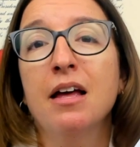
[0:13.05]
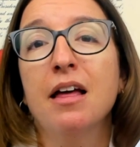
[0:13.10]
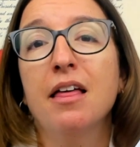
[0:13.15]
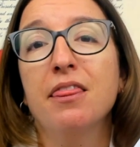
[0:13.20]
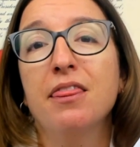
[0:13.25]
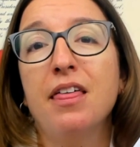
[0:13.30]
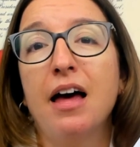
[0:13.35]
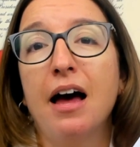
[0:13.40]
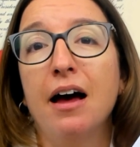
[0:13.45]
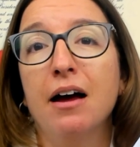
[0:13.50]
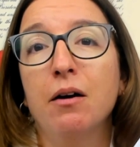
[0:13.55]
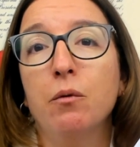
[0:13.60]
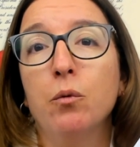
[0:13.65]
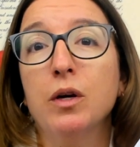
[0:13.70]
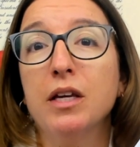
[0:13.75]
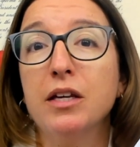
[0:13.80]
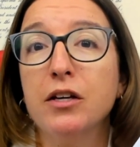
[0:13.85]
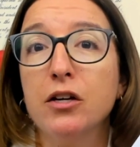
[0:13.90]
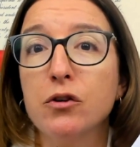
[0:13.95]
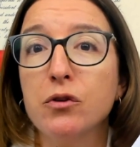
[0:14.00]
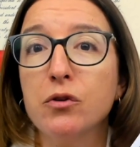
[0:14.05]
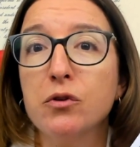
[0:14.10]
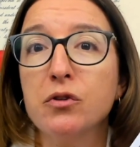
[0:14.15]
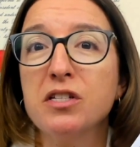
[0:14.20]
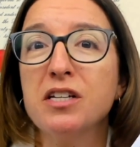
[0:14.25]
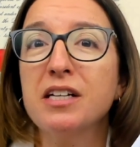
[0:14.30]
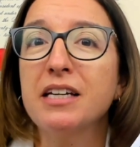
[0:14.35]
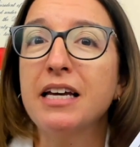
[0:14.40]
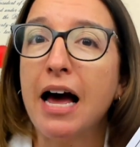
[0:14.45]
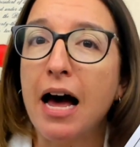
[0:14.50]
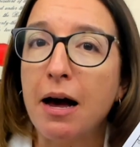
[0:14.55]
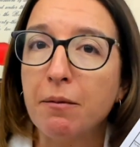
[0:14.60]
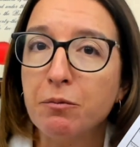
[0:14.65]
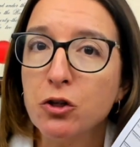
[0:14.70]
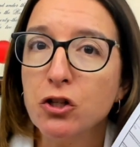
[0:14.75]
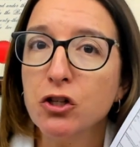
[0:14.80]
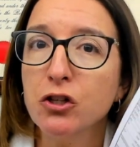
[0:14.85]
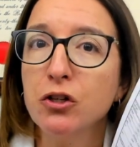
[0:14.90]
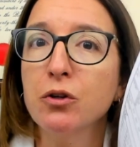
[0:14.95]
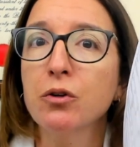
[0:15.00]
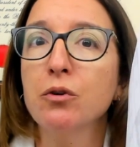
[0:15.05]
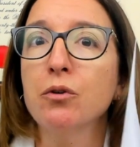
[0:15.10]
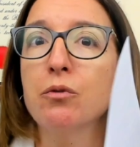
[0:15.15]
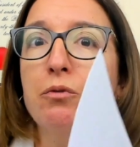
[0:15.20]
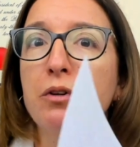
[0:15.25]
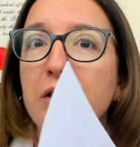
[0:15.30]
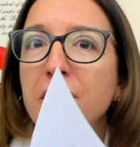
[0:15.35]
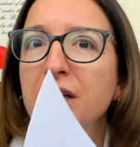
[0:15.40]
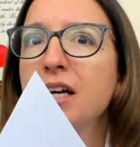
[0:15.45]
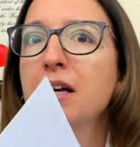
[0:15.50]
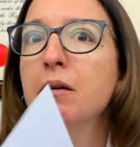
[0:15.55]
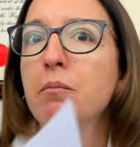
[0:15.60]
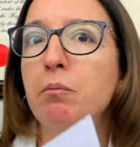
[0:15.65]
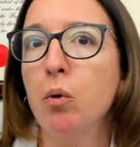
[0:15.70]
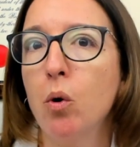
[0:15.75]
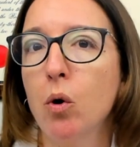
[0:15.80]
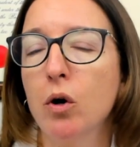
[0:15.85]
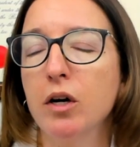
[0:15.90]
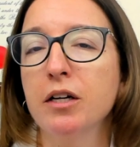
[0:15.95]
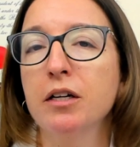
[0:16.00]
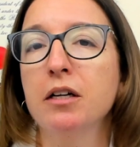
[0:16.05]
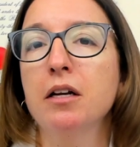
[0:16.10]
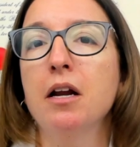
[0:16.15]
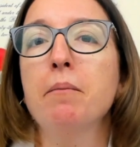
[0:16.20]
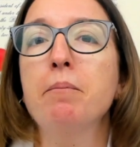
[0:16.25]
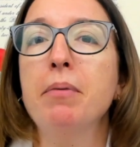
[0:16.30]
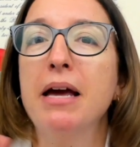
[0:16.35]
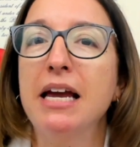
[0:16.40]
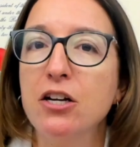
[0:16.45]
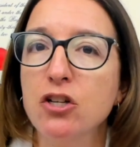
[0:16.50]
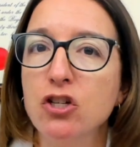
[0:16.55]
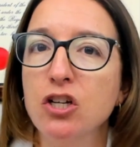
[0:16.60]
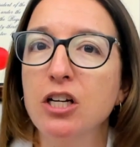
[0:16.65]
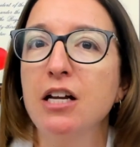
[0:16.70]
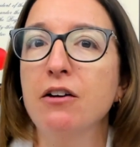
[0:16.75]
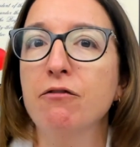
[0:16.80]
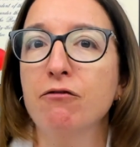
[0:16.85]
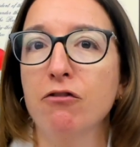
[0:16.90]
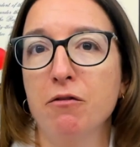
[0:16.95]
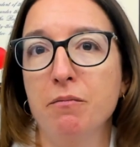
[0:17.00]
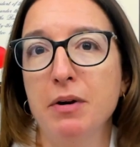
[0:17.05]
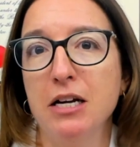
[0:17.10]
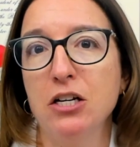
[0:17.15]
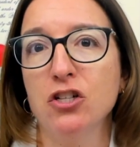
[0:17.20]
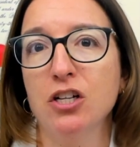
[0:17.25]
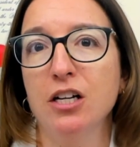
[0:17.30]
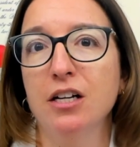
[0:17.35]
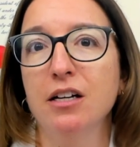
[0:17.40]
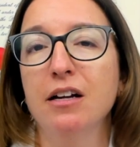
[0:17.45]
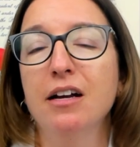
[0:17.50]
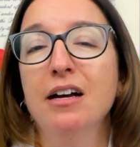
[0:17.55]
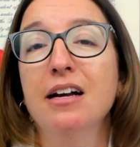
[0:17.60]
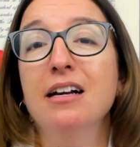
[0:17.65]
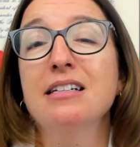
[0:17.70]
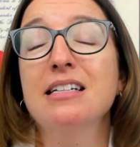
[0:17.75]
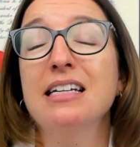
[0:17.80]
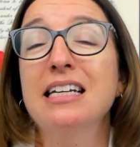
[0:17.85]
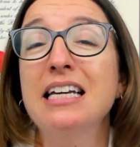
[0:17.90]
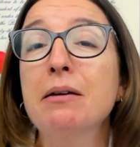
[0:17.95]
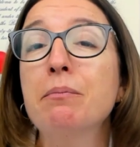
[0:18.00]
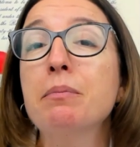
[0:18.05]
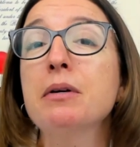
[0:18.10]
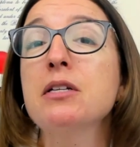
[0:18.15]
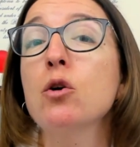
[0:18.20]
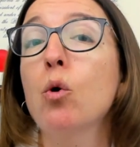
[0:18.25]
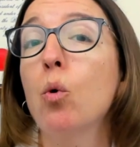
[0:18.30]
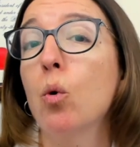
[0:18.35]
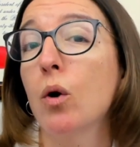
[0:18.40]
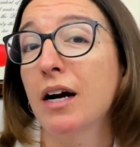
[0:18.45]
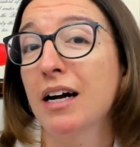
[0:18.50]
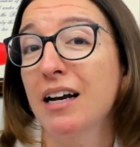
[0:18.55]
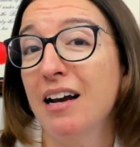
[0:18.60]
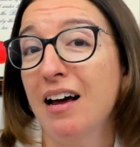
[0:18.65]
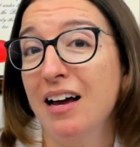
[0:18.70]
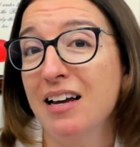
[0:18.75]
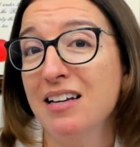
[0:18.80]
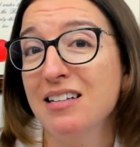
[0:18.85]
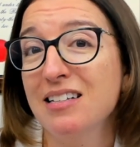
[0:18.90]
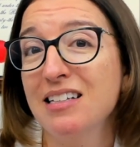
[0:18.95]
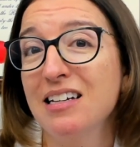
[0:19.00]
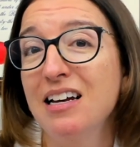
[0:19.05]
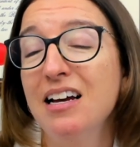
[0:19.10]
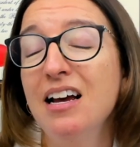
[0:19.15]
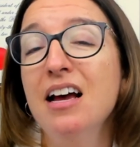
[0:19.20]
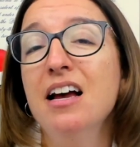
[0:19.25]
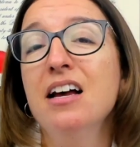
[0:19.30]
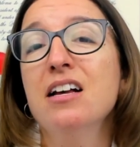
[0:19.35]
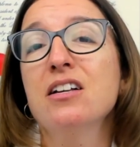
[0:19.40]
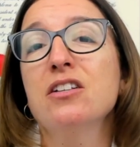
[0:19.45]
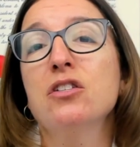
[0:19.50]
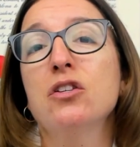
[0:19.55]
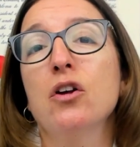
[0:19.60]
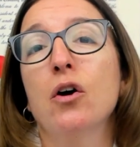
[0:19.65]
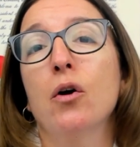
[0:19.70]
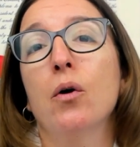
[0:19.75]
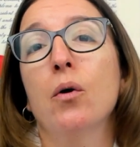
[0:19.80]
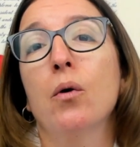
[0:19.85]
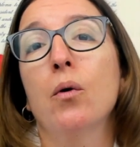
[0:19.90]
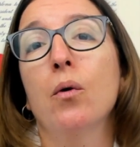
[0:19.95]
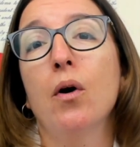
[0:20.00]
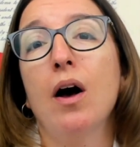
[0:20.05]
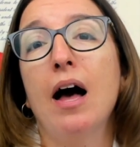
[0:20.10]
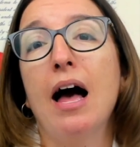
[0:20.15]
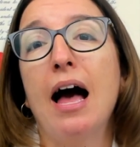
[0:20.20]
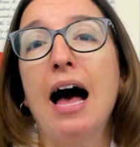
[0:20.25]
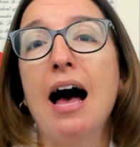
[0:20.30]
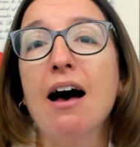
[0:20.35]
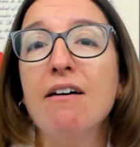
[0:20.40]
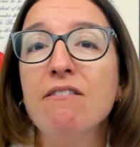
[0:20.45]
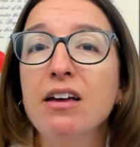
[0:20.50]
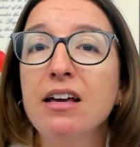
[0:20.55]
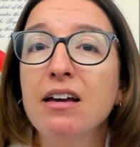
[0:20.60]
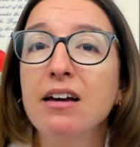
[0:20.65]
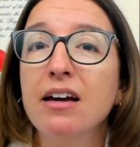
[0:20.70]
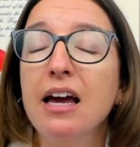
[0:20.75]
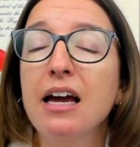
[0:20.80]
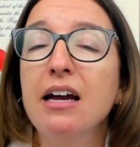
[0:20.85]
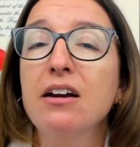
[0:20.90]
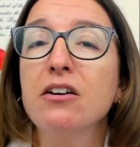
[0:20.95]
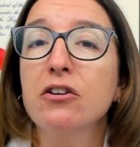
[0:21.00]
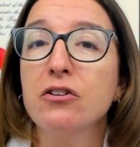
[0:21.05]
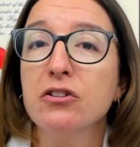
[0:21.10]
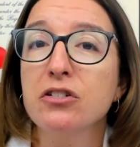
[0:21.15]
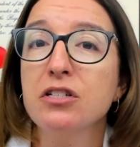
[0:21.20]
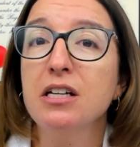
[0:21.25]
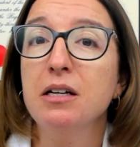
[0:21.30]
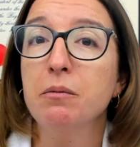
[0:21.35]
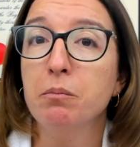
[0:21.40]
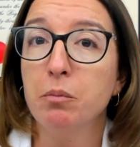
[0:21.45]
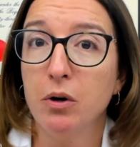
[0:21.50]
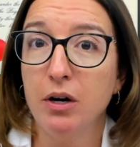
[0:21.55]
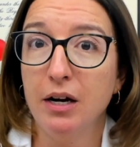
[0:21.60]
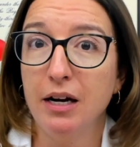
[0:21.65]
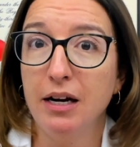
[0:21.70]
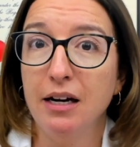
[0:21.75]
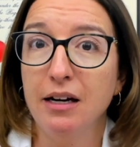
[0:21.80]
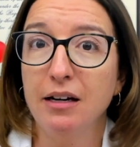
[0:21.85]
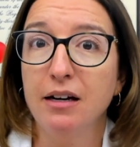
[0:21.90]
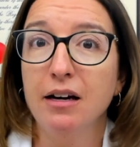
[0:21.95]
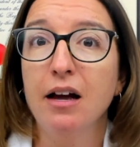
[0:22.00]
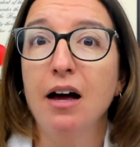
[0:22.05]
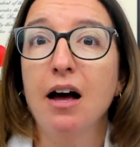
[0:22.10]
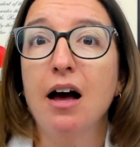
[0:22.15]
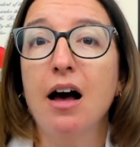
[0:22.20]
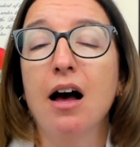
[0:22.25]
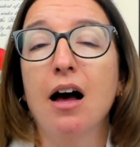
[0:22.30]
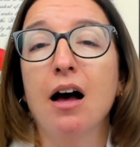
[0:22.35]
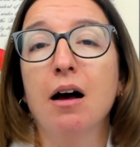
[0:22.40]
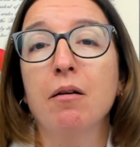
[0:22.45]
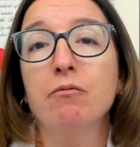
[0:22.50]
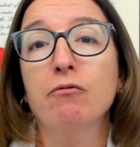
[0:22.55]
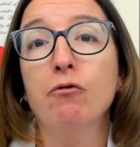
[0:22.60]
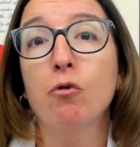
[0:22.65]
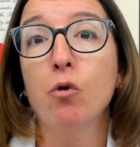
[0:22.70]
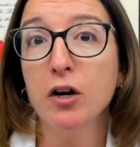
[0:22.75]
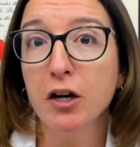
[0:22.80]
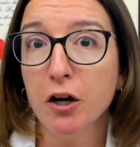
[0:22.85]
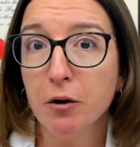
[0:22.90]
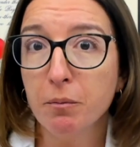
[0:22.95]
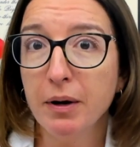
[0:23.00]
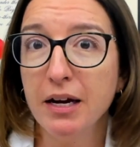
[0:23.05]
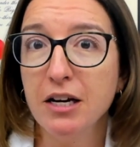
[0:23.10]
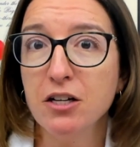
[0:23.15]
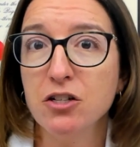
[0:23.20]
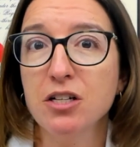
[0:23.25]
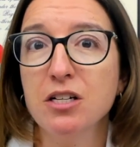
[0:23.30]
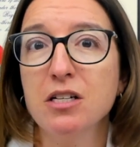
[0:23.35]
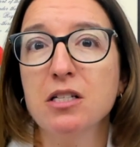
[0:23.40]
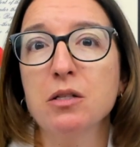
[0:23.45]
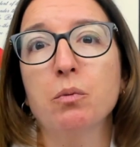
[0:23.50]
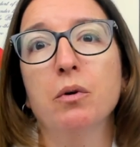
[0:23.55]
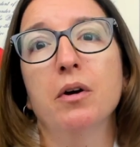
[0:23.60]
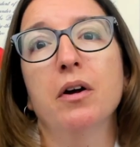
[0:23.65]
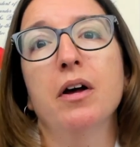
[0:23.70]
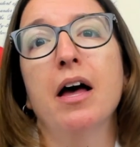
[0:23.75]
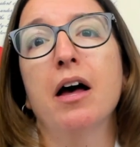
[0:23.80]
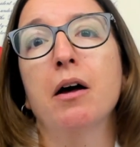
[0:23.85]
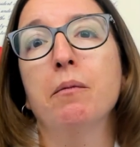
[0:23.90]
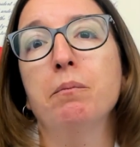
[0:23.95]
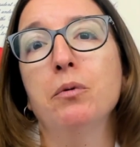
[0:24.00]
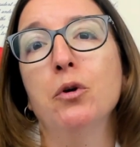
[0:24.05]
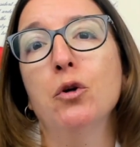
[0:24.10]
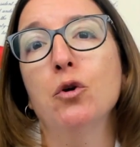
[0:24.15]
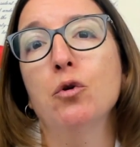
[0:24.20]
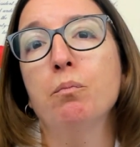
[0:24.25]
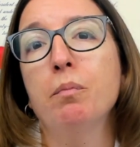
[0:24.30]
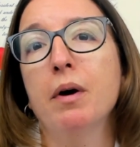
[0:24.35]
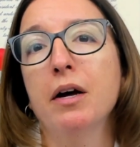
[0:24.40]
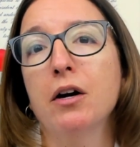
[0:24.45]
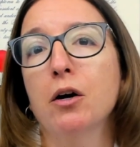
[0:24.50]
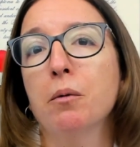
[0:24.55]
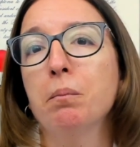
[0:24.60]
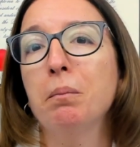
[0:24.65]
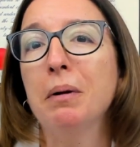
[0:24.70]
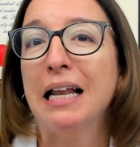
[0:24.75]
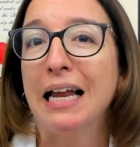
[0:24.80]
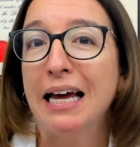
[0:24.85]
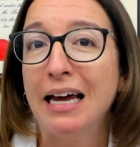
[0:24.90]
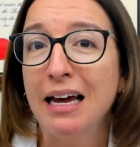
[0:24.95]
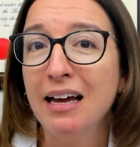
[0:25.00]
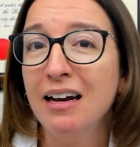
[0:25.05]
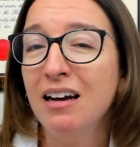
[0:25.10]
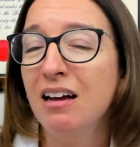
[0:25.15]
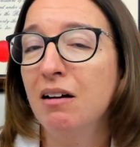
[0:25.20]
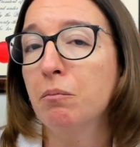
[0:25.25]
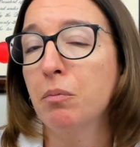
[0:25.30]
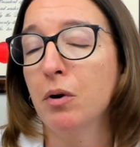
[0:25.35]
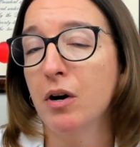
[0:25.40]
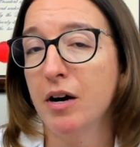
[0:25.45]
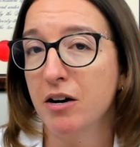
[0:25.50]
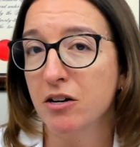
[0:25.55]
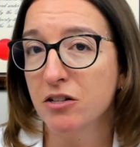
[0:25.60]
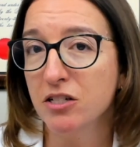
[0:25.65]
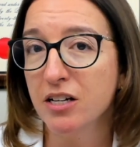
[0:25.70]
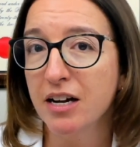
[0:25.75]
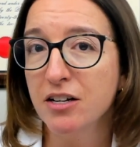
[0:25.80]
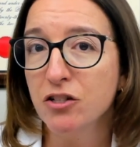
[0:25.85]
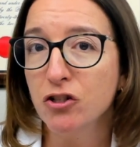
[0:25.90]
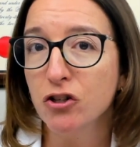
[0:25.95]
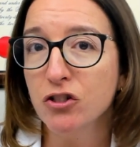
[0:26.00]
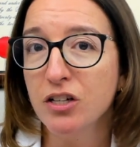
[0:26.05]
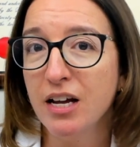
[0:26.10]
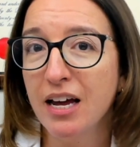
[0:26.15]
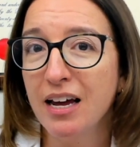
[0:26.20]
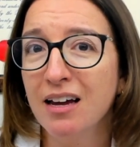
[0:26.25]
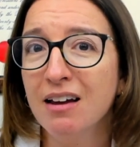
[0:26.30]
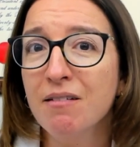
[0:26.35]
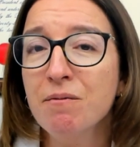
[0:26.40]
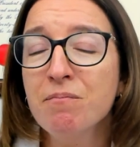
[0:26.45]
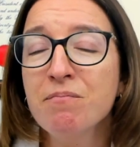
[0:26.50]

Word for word: that we use to capture really important patient information to keep us organized. So having a nursing brain um, for your patients will help you better plan and prioritize your day.